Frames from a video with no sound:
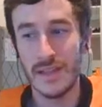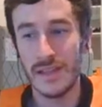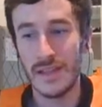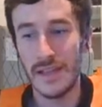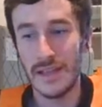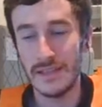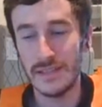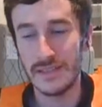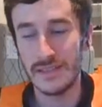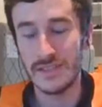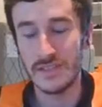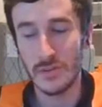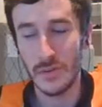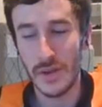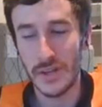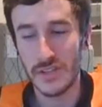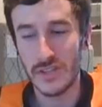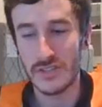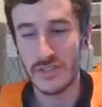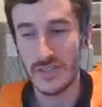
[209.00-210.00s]
it's
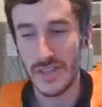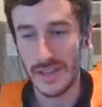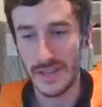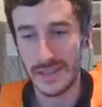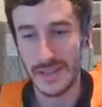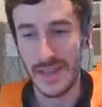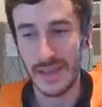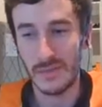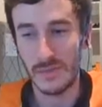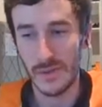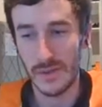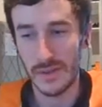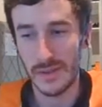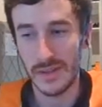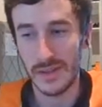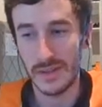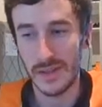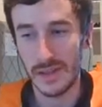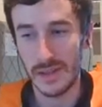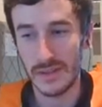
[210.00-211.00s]
situations like that
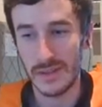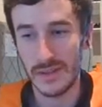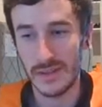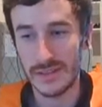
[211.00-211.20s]
where